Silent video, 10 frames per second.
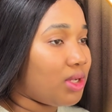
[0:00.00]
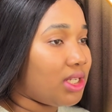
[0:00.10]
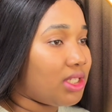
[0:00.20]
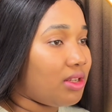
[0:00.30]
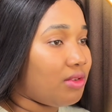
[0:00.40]

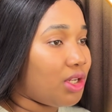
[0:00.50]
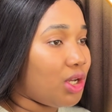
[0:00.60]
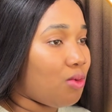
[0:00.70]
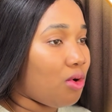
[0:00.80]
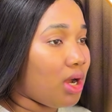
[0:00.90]
when it's giving
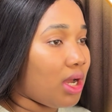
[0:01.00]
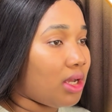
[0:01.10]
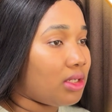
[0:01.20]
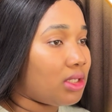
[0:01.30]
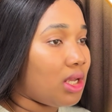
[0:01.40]
equal
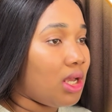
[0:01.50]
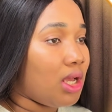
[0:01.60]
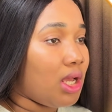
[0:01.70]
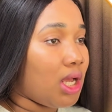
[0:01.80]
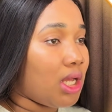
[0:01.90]
highs
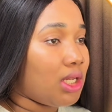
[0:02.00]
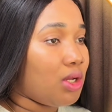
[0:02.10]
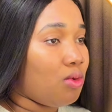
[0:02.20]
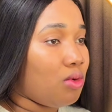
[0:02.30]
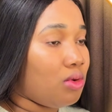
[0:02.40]

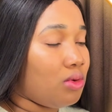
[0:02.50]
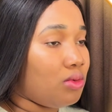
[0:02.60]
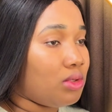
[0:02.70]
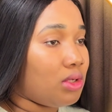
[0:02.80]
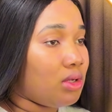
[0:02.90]
and equal
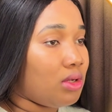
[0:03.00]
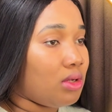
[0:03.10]
lows,